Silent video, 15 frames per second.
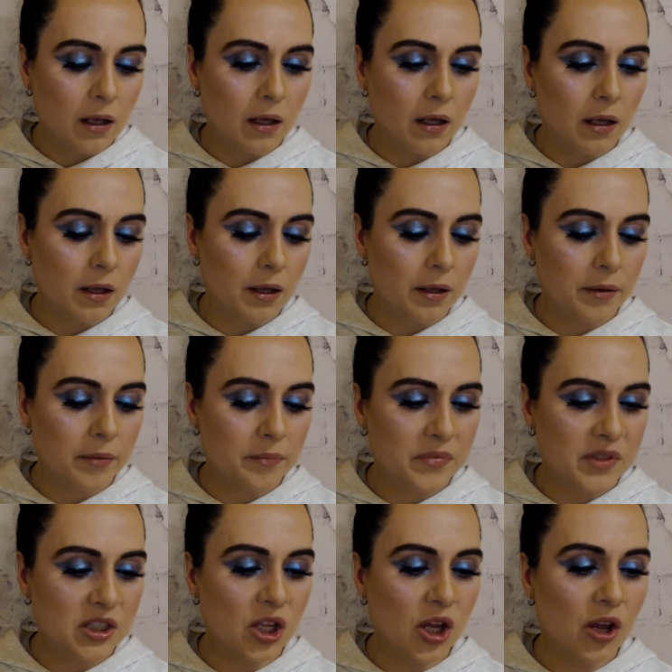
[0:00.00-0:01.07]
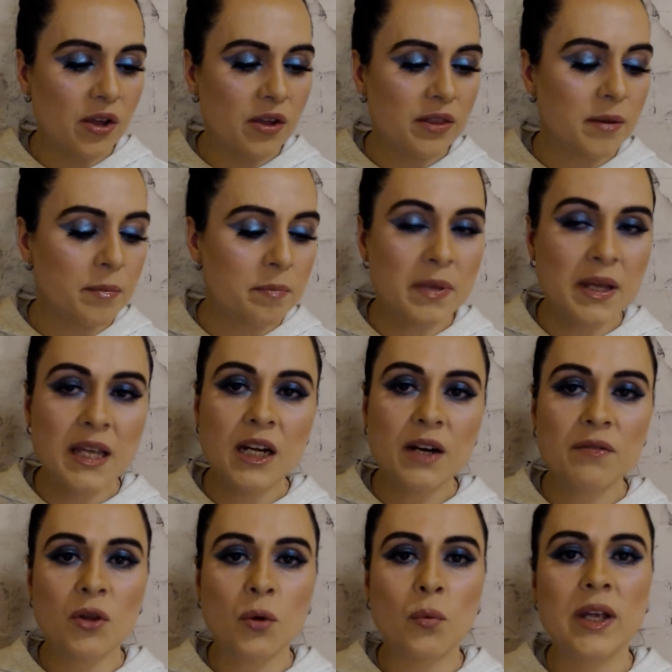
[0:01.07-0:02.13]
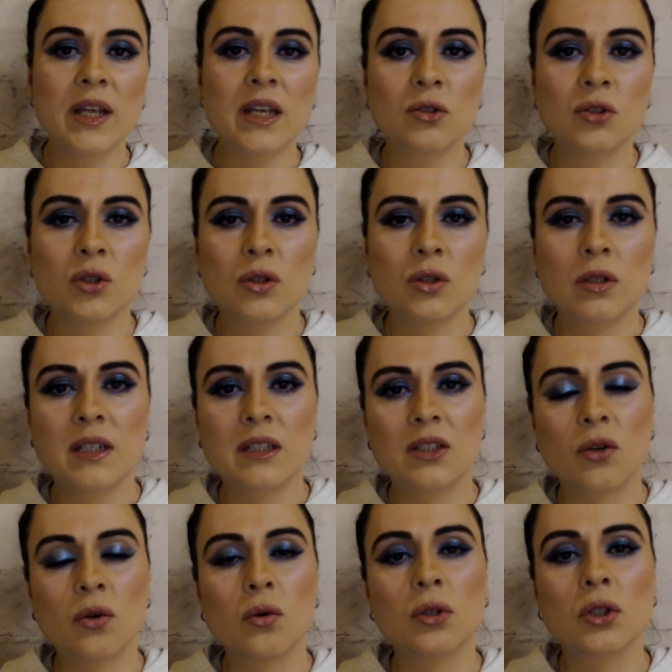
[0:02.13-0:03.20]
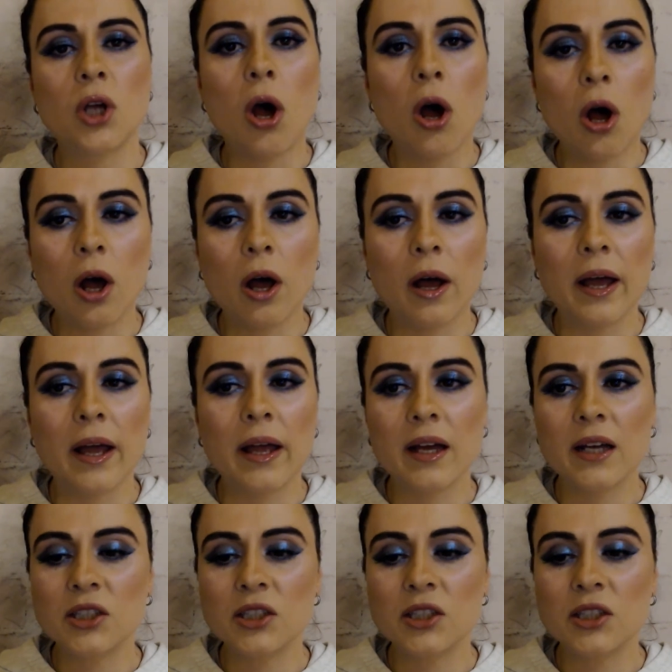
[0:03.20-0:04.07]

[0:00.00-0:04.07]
So the beat of the week is called High.